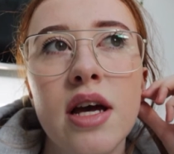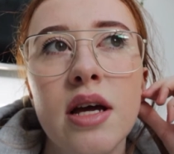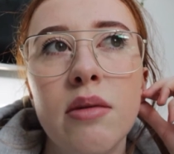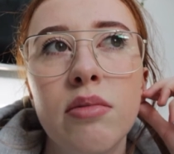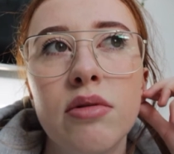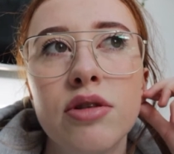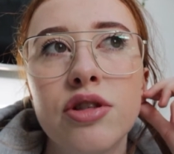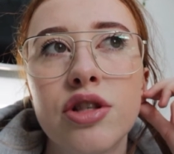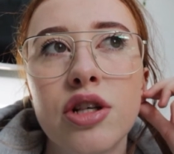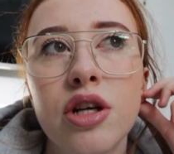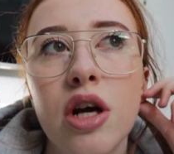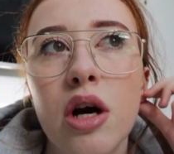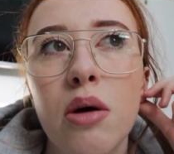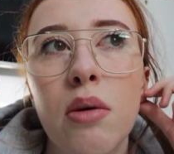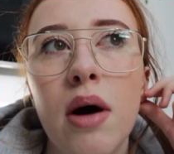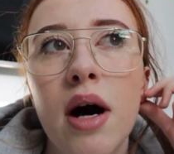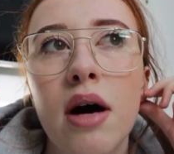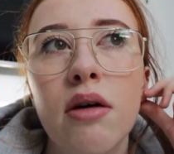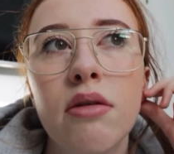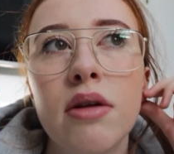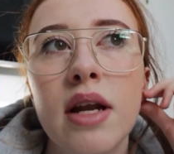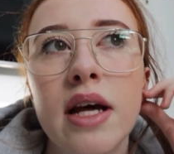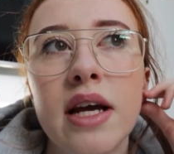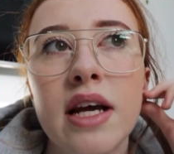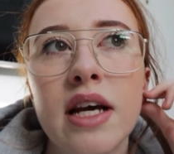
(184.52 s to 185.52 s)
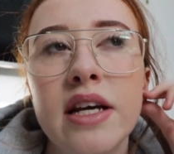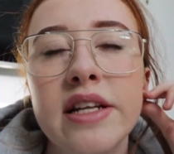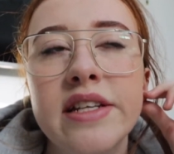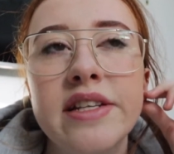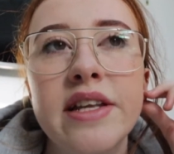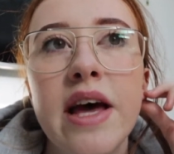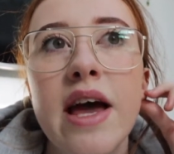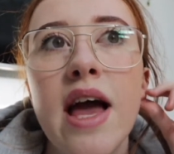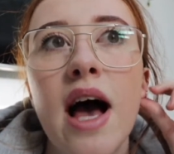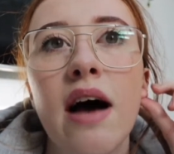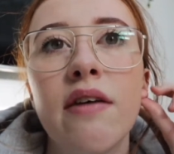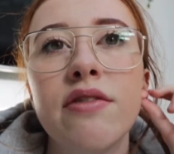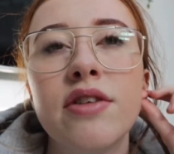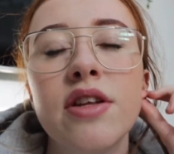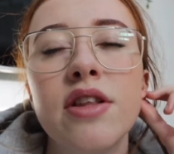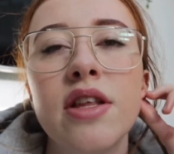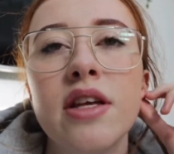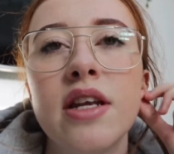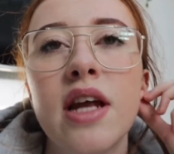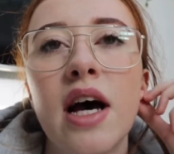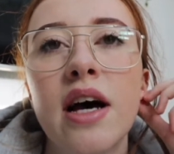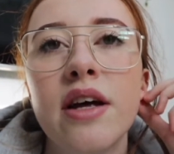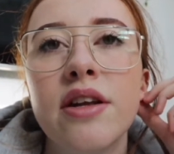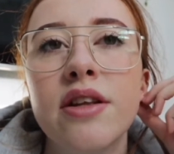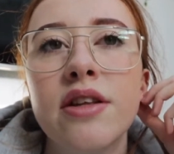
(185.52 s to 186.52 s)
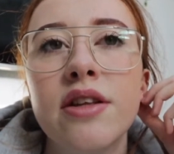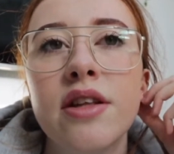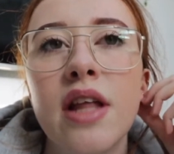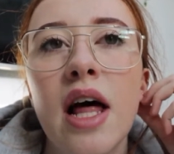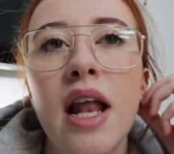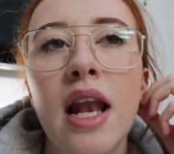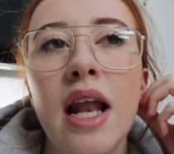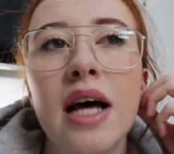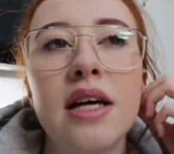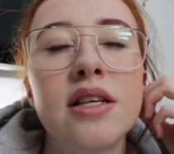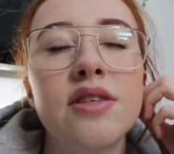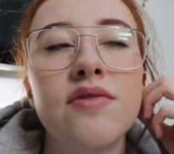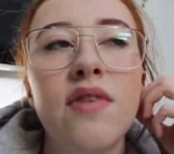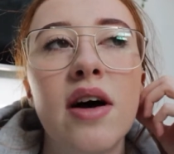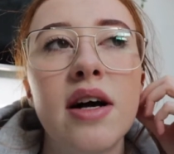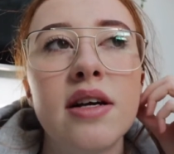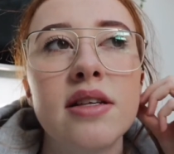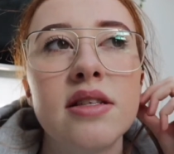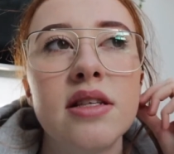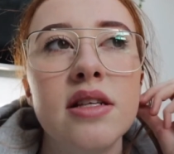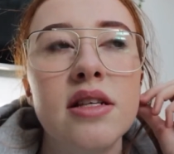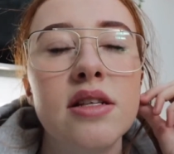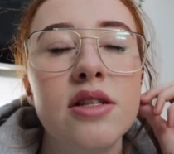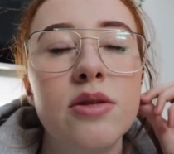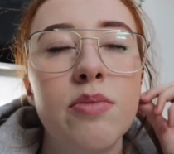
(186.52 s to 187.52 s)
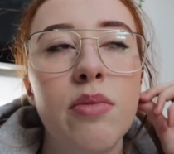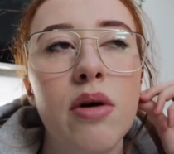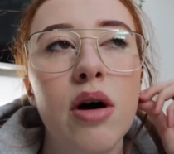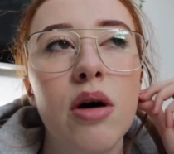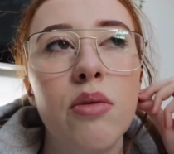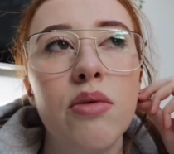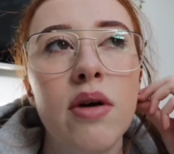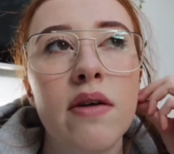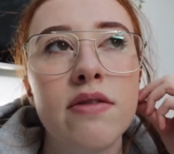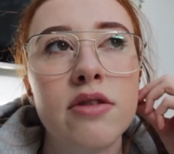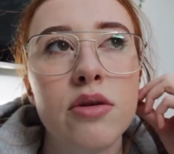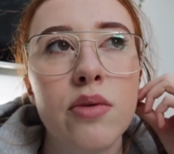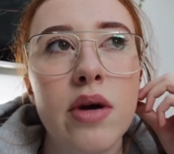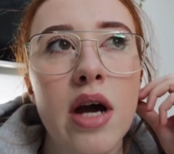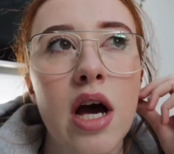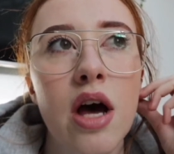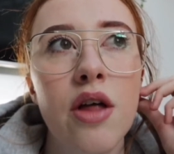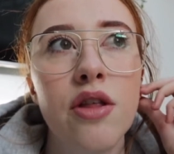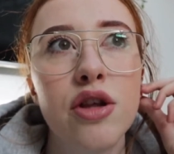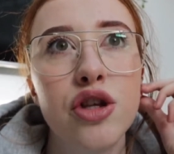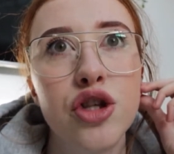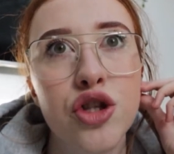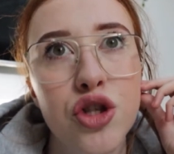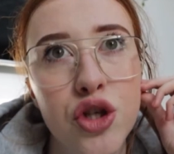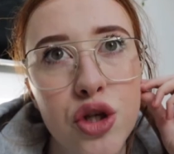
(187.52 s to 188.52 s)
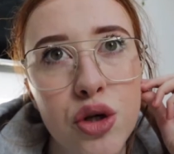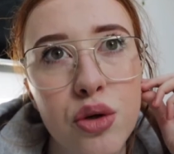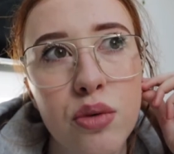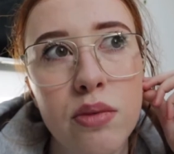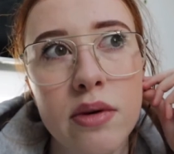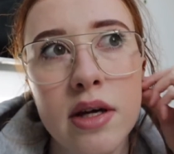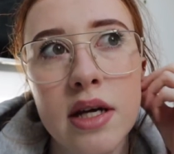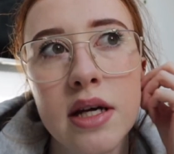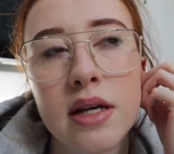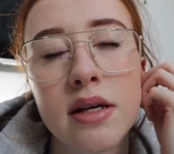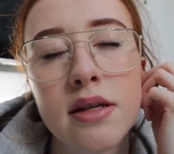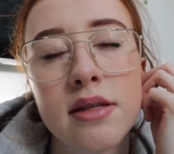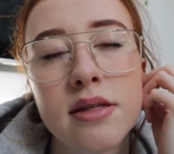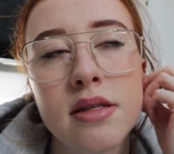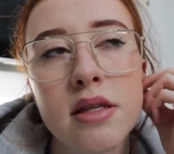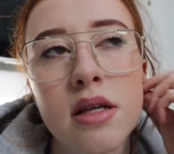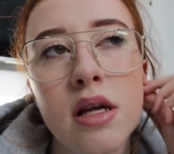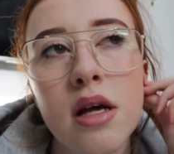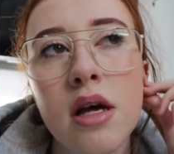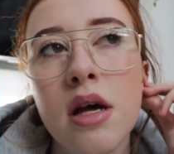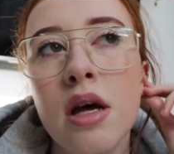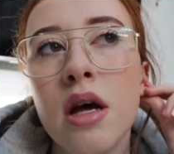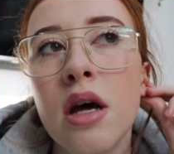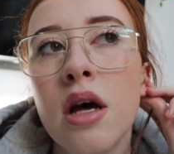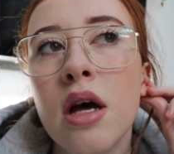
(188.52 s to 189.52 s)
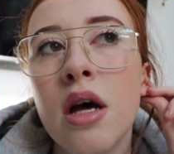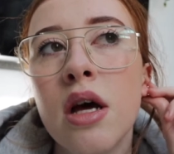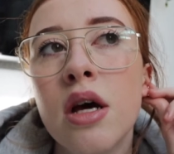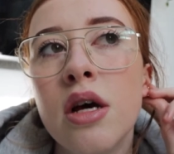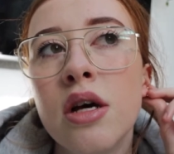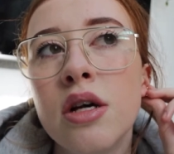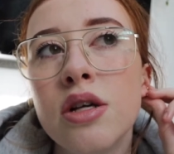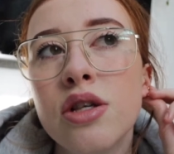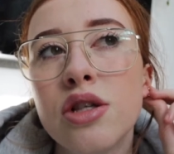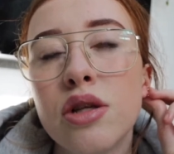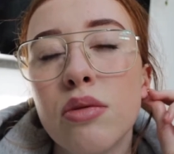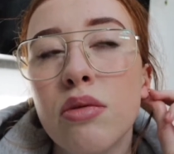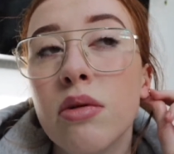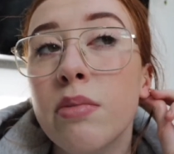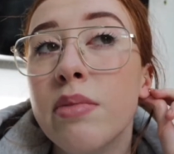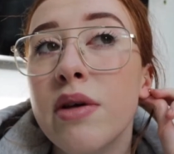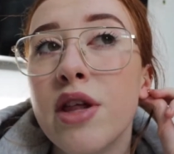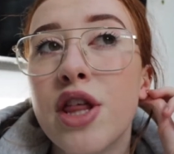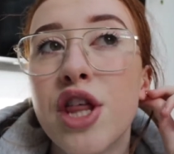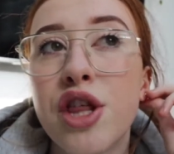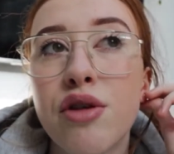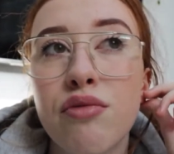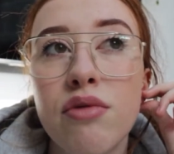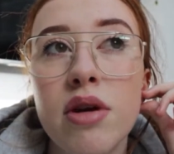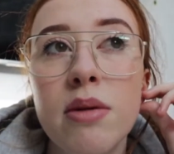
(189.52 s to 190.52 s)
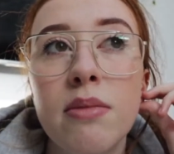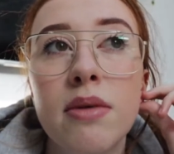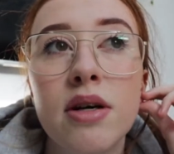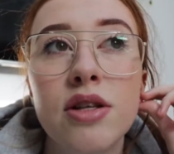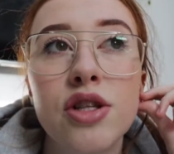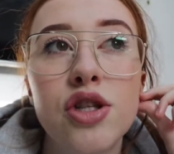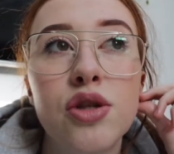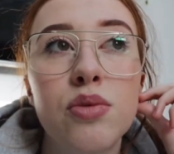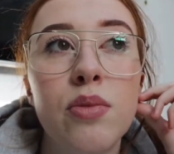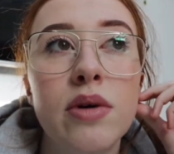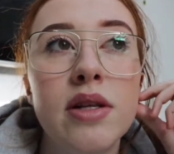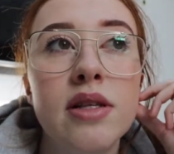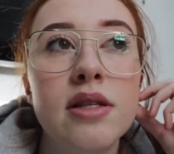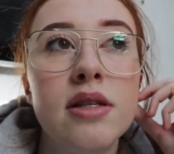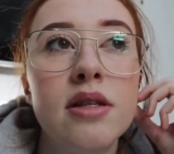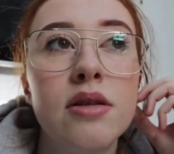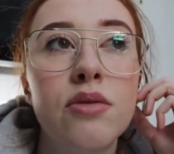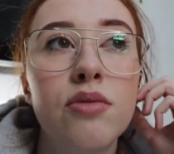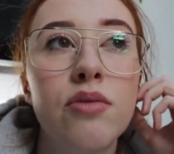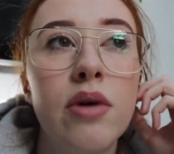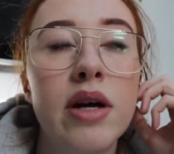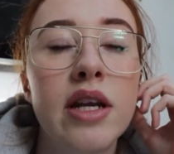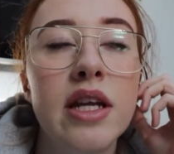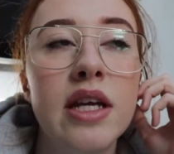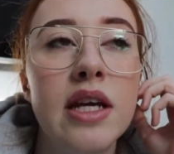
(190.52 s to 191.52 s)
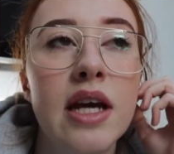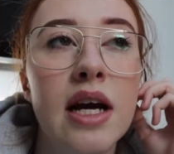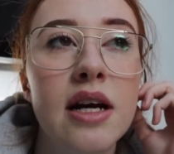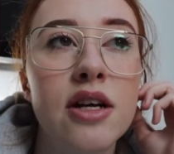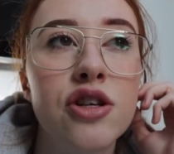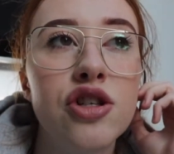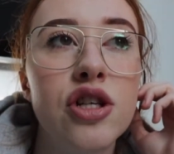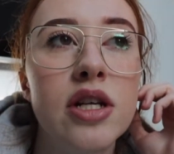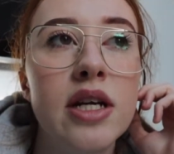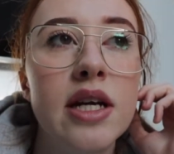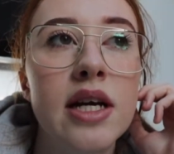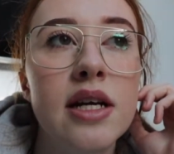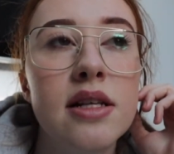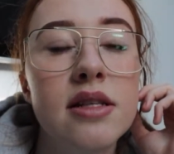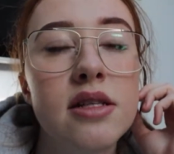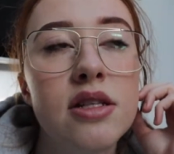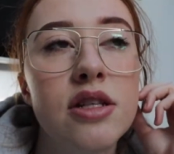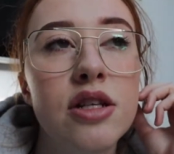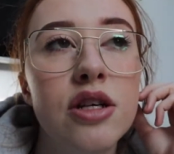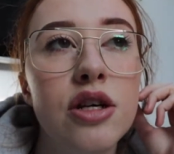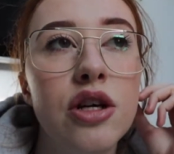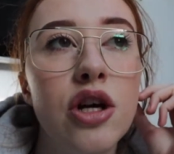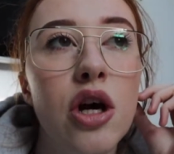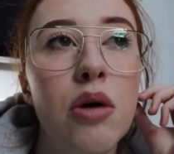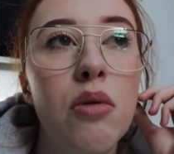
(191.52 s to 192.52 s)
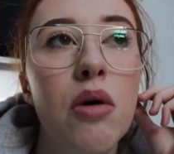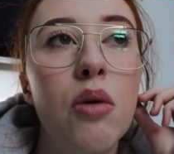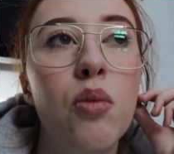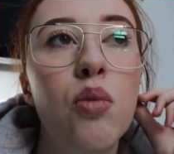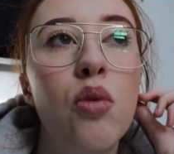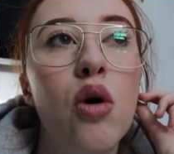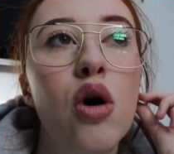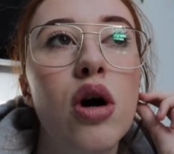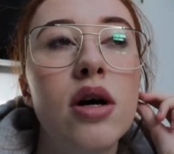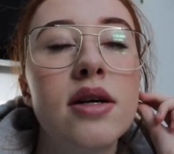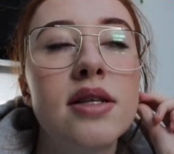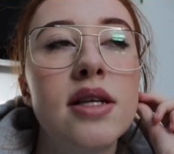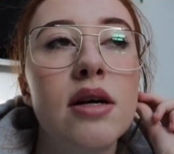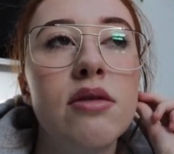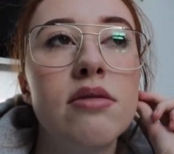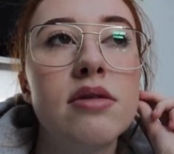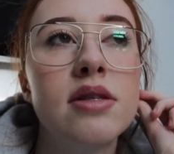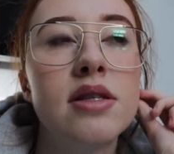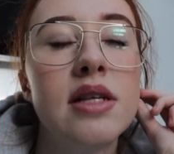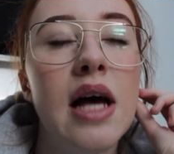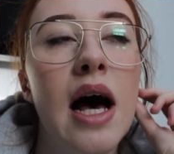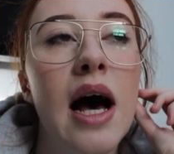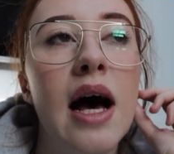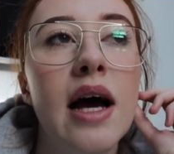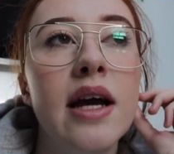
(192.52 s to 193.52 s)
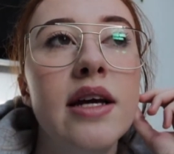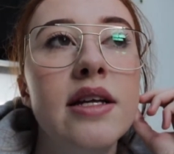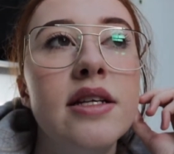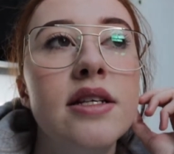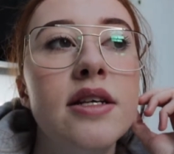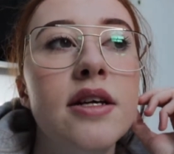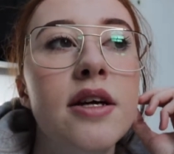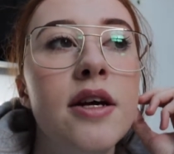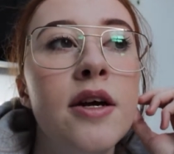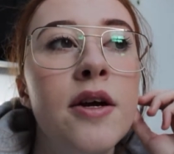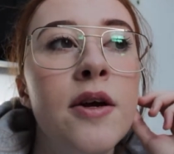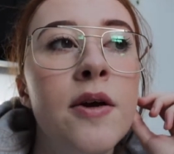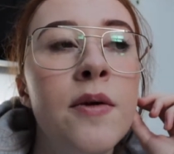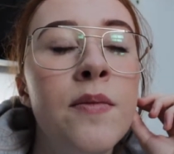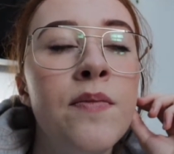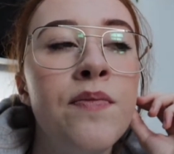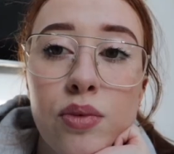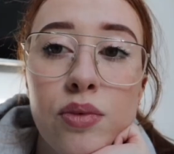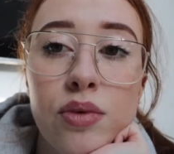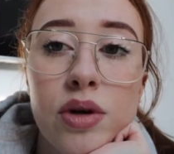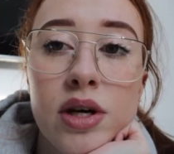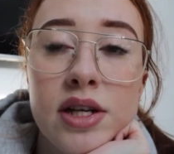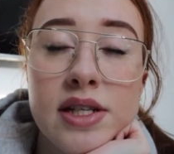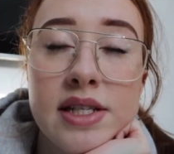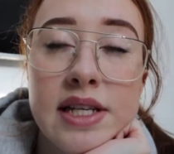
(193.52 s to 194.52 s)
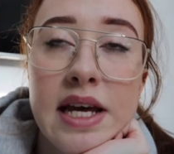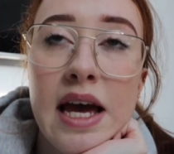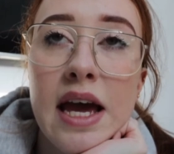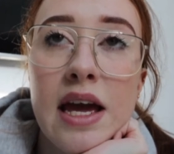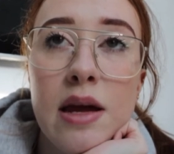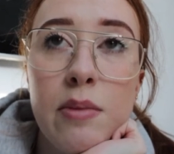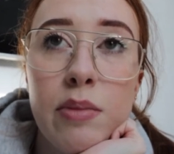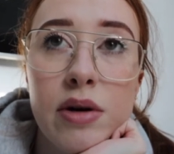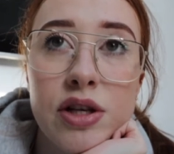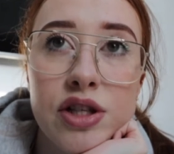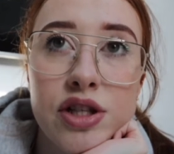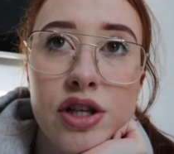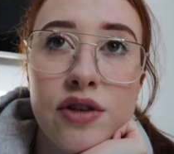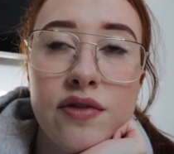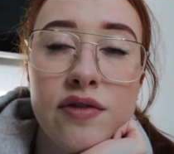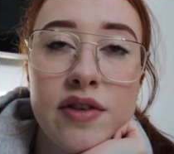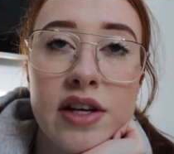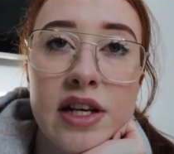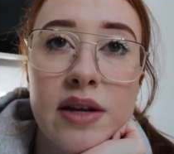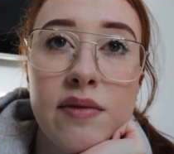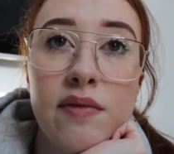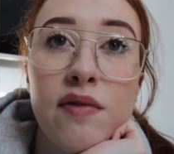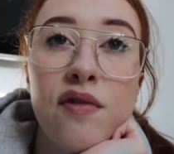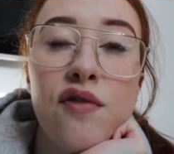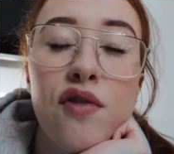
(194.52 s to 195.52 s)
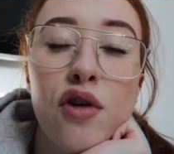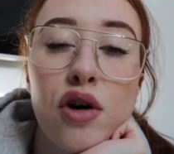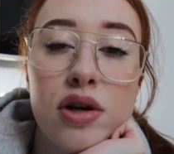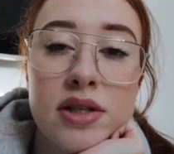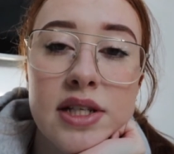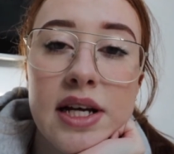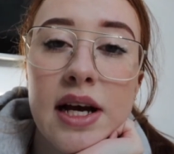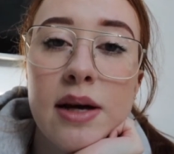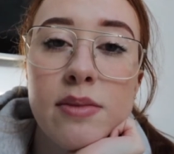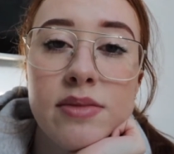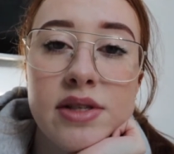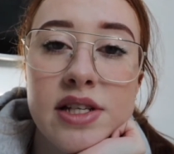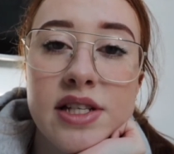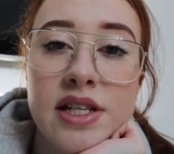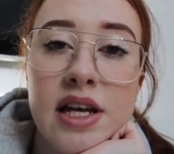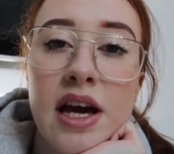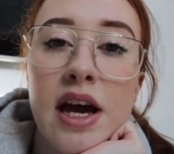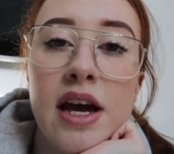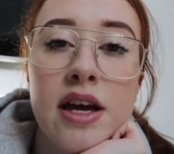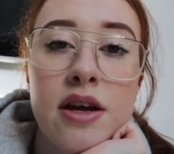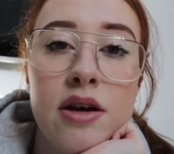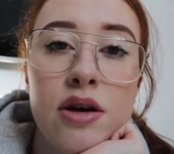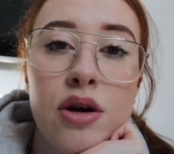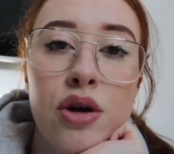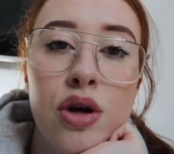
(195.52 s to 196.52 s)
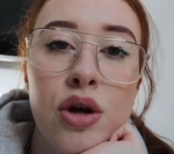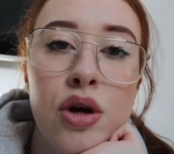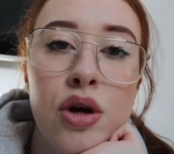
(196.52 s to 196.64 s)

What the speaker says: able to go out like a day after they'd had their last vaccines, but we have to wait another 2 weeks. So we'll be 3 months when he actually gets to go on walks outside a day, but to feed him 4 times a day.